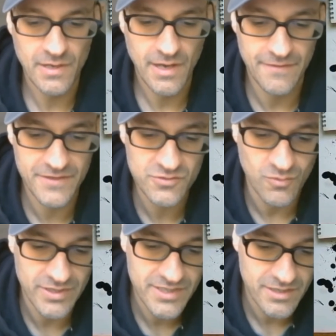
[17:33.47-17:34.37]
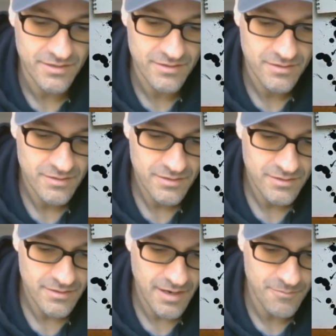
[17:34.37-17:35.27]
And this one here,
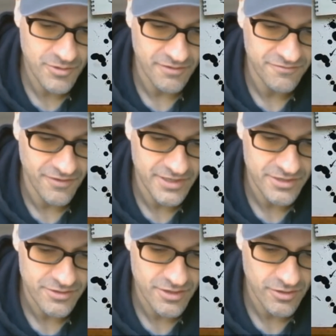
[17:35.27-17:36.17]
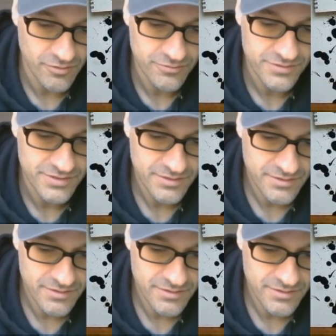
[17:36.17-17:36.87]
I put a funnier nose